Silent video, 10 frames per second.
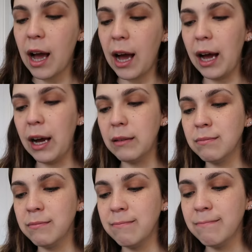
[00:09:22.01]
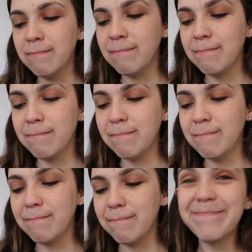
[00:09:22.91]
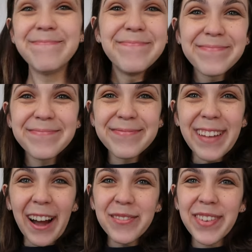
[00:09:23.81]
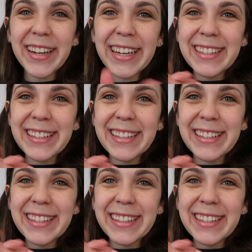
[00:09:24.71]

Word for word: I'm very